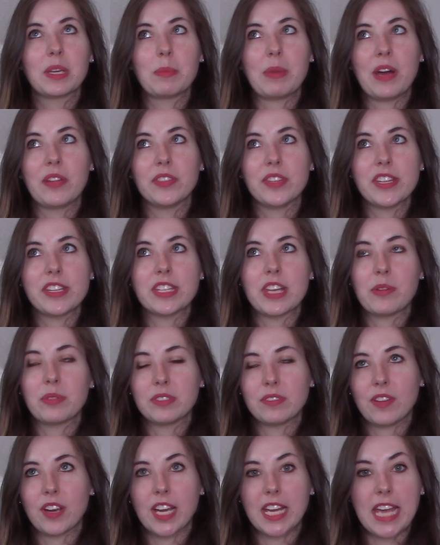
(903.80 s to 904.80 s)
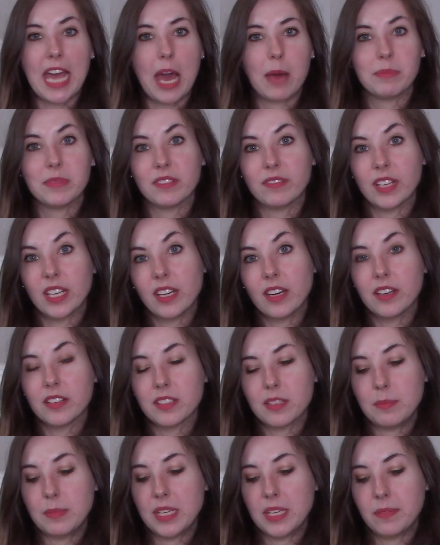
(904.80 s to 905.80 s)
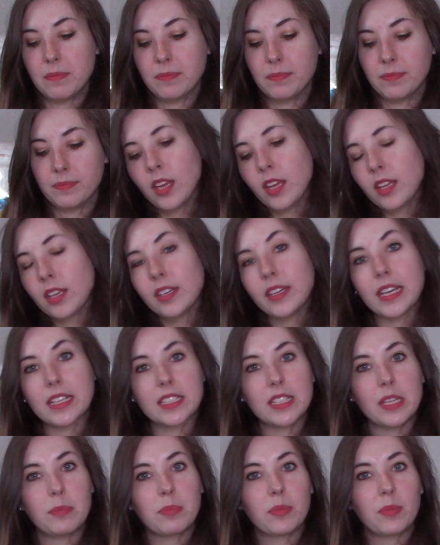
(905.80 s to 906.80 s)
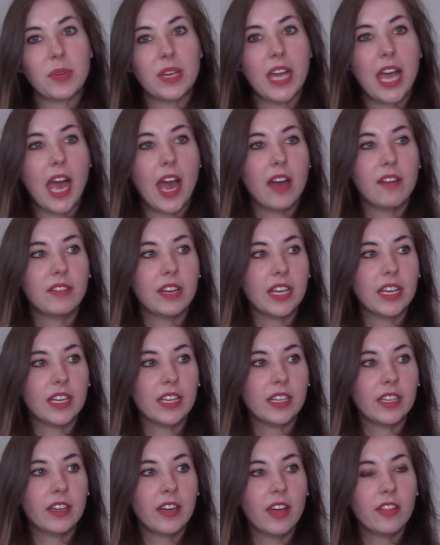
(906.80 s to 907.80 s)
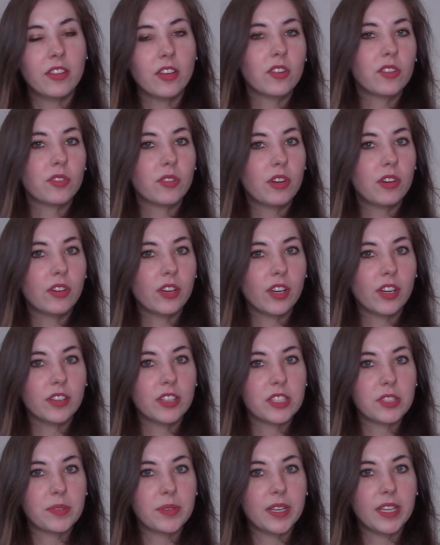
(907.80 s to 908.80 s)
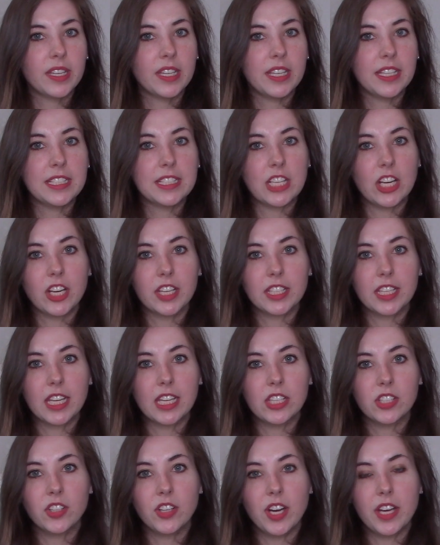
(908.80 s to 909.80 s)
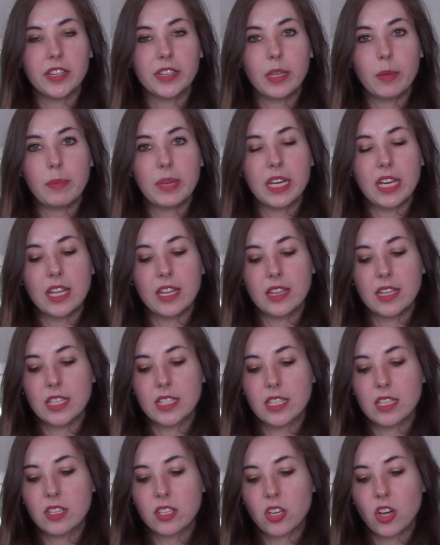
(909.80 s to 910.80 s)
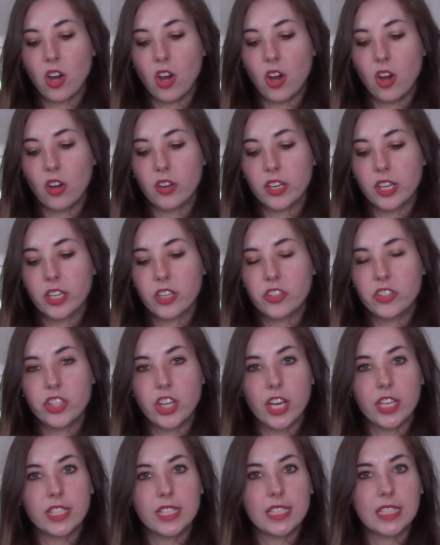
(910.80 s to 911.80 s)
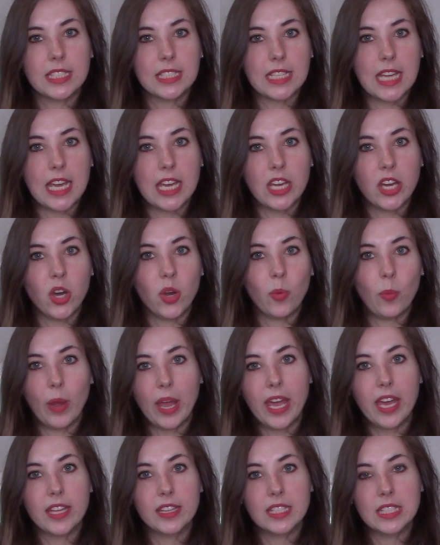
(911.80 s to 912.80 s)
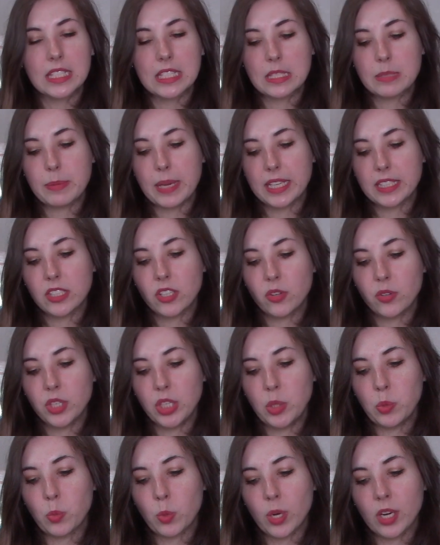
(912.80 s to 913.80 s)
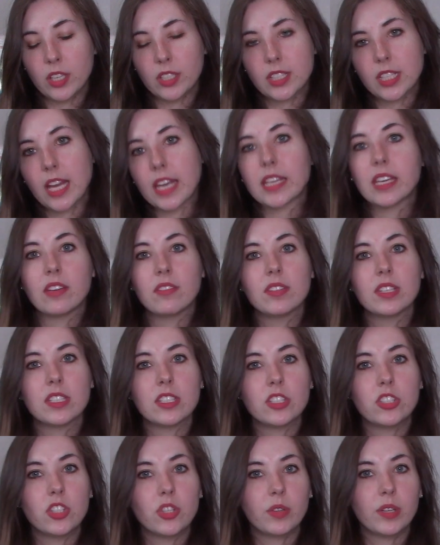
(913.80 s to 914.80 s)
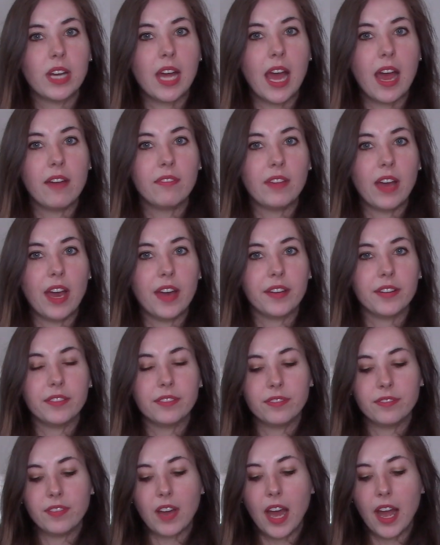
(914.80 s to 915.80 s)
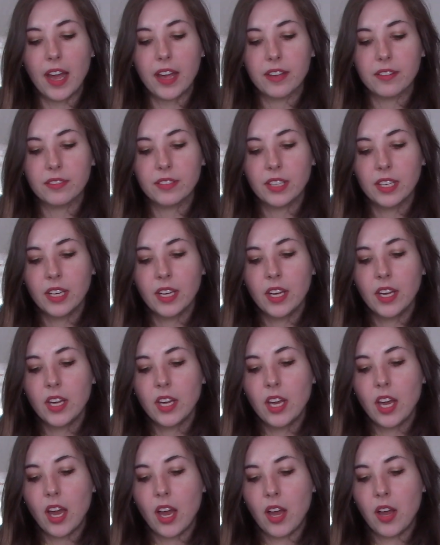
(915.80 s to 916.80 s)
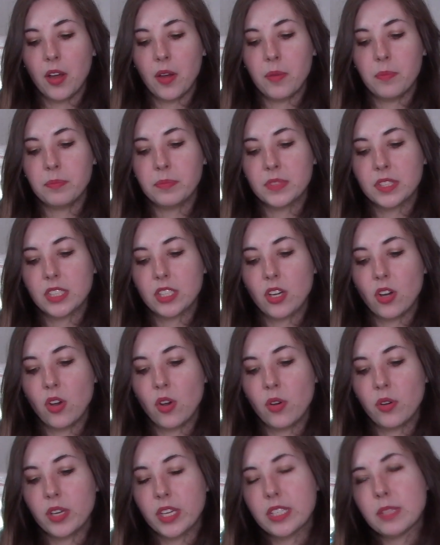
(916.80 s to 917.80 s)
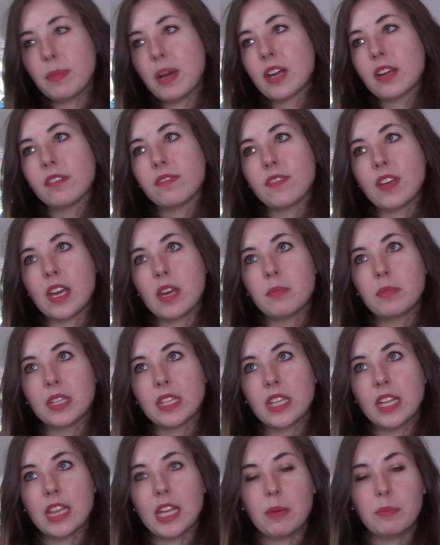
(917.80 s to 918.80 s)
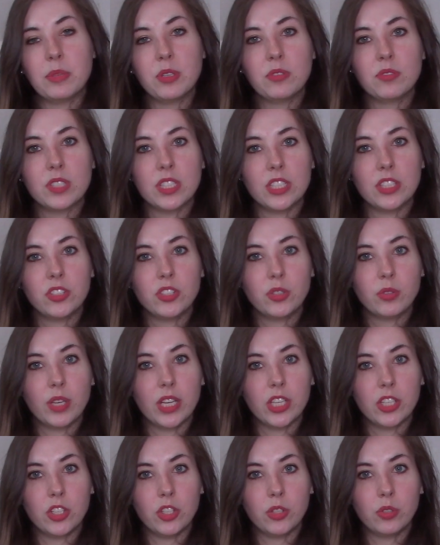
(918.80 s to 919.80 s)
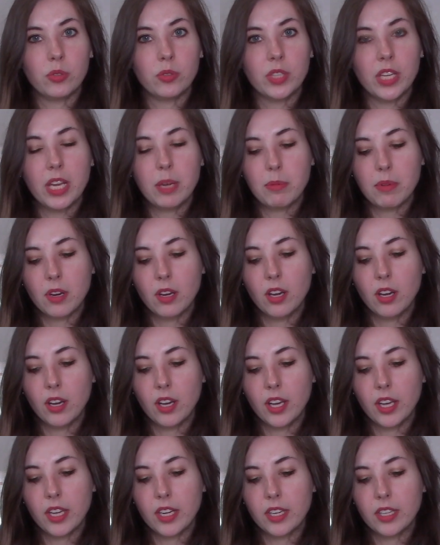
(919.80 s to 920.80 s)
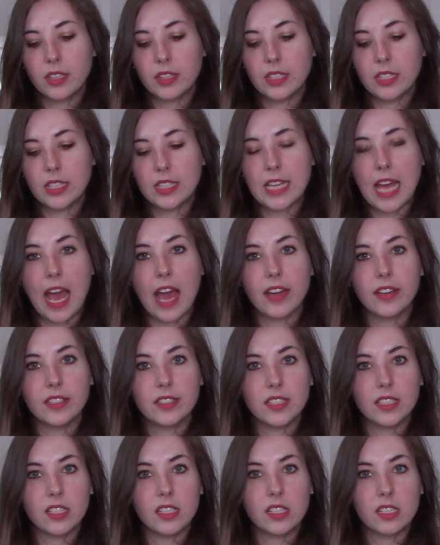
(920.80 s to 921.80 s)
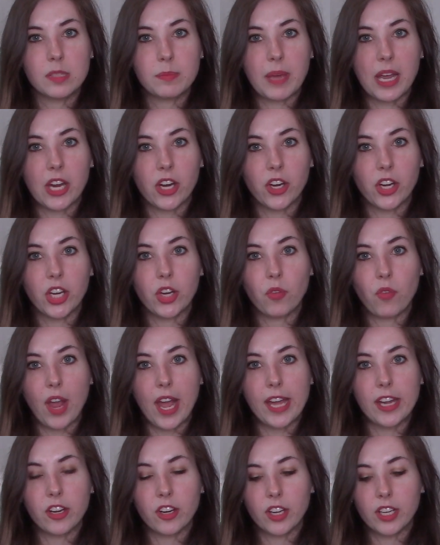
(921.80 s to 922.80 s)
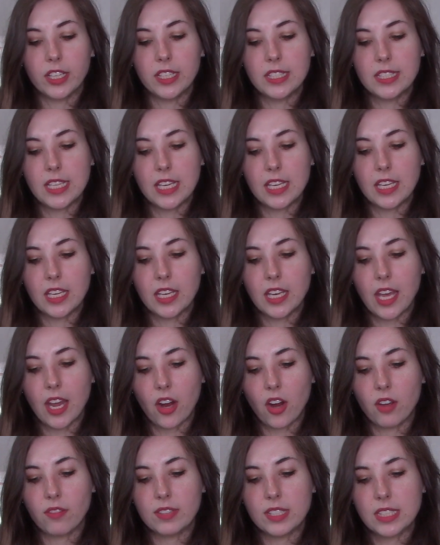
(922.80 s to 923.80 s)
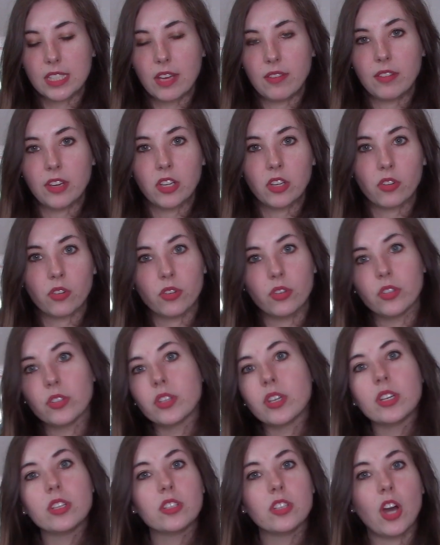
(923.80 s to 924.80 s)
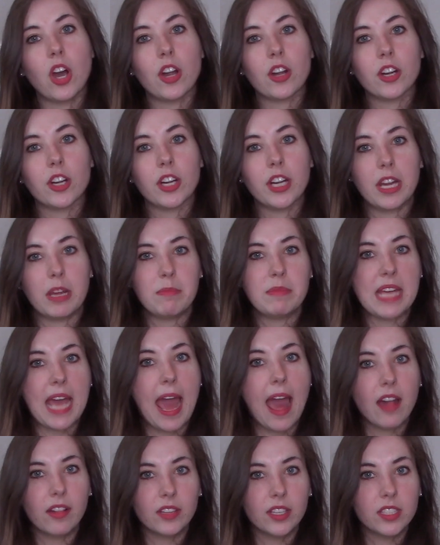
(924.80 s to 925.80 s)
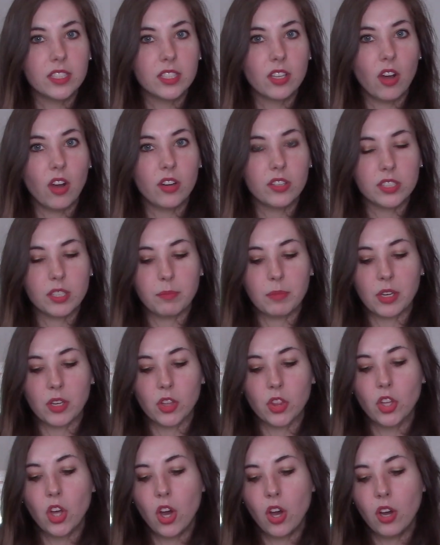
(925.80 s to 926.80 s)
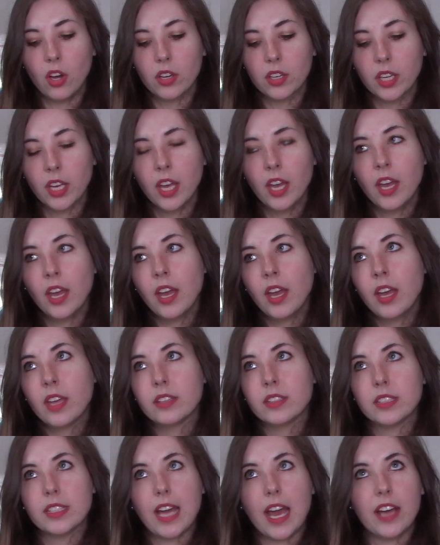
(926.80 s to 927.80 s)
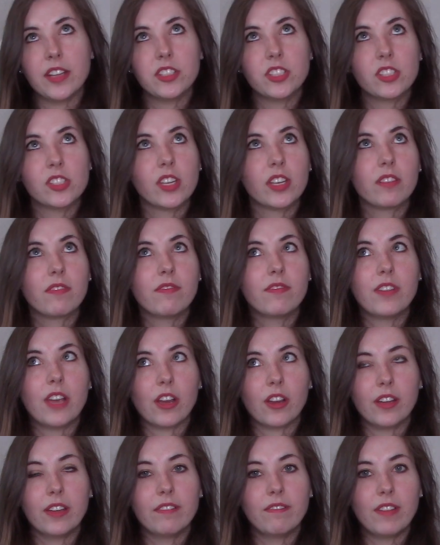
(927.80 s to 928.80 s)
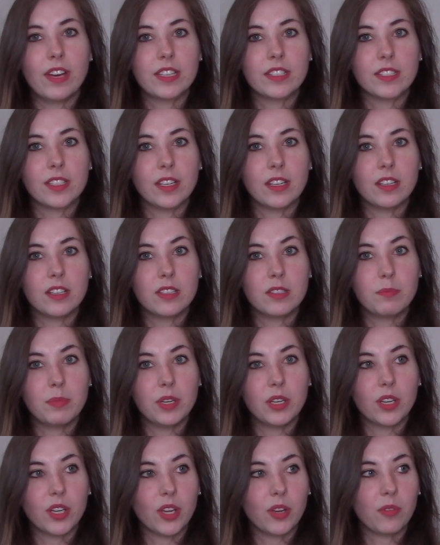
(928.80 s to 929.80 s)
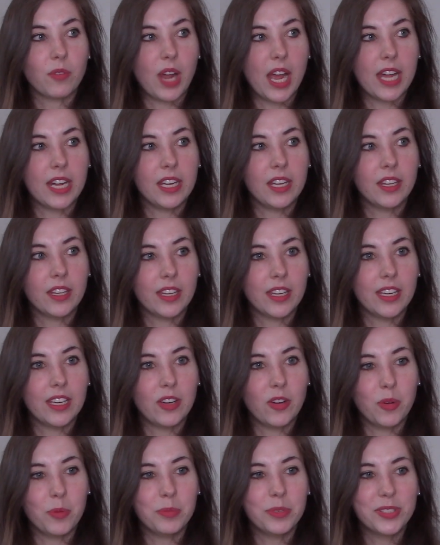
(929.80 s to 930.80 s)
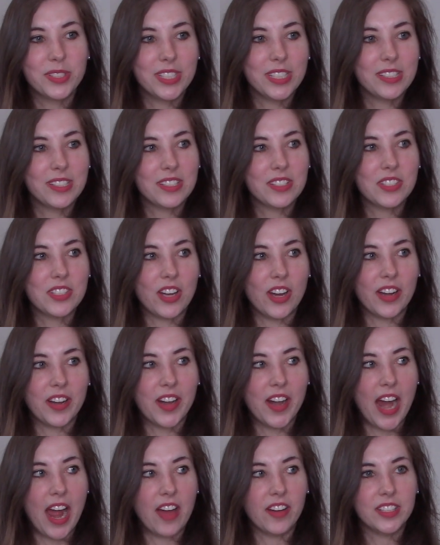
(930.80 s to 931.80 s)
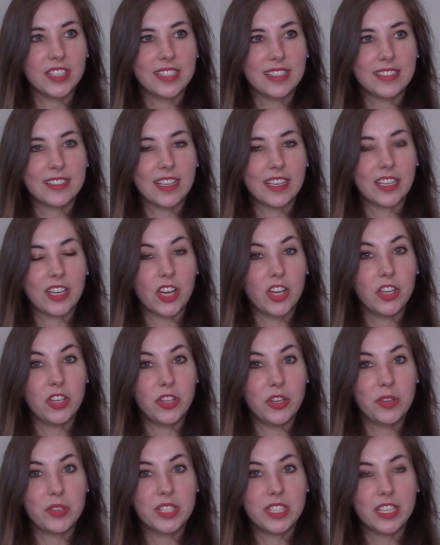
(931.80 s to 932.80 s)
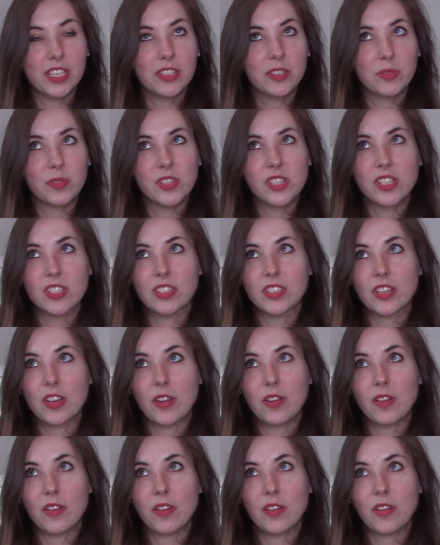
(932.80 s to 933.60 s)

about this that was very captivating to me. Next up, we have another thriller. This one is on Kindle Unlimited. This is called Just Stay Away. This is by Tony Wirt. I gave this a 2.5 out of 5. So it's about a family that moves into a new neighborhood. The dad is an aspiring writer, and he's taking care of a 7-year-old daughter named Alice all summer long. The dad's just like very invested in his book and writing, and he almost sees his daughter Alice as like a nuisance, which is